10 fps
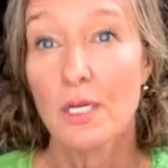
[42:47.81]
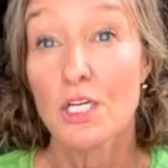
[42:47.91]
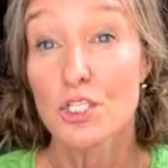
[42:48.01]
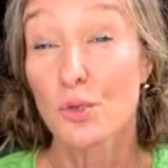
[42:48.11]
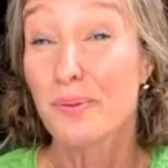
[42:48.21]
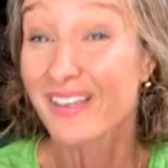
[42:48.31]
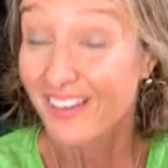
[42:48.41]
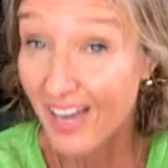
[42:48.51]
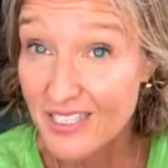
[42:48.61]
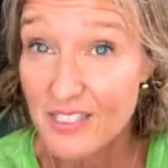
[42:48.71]
So
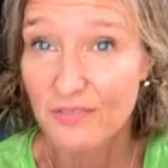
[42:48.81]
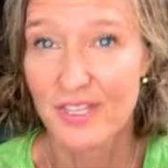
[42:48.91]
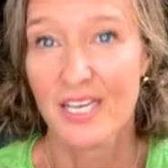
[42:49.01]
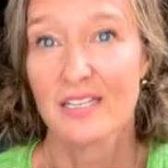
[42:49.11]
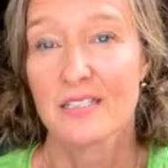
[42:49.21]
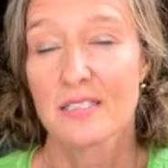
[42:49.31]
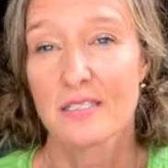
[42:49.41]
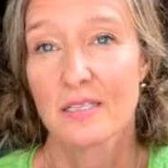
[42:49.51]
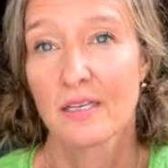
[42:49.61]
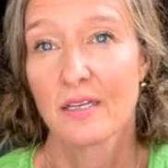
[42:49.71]
because of this,
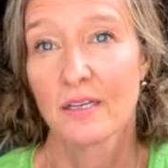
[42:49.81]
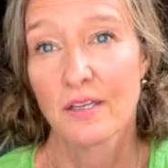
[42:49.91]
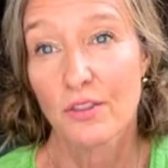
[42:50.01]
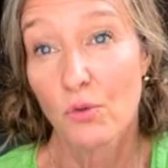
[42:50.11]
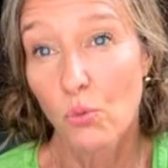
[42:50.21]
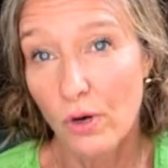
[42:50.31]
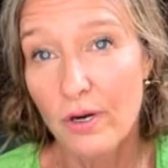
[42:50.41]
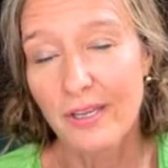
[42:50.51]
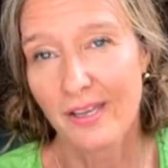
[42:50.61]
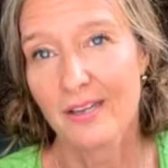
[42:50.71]
the
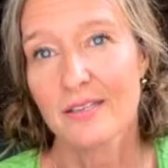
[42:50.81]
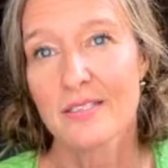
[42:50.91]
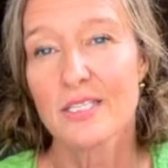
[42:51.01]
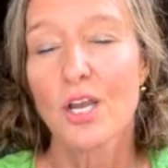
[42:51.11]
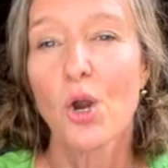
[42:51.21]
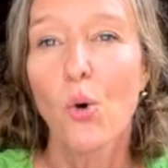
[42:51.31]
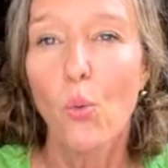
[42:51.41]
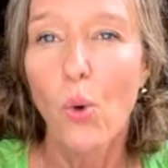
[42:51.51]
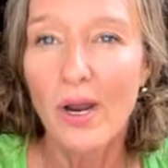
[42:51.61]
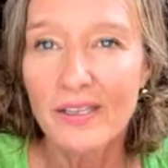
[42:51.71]
work is,
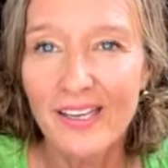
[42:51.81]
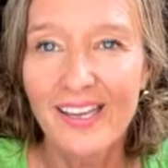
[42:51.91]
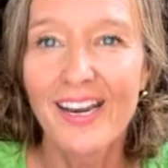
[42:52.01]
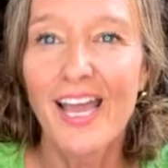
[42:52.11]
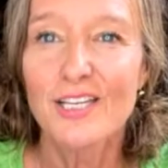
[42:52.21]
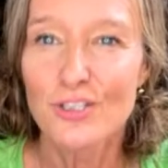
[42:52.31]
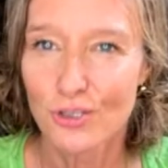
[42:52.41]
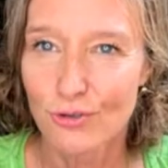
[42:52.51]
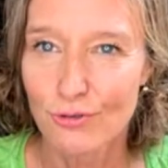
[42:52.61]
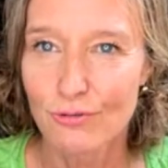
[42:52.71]
what can I
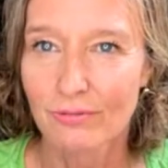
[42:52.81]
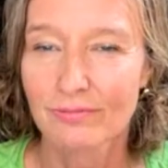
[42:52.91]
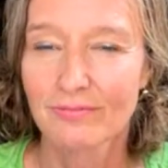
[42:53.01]
do,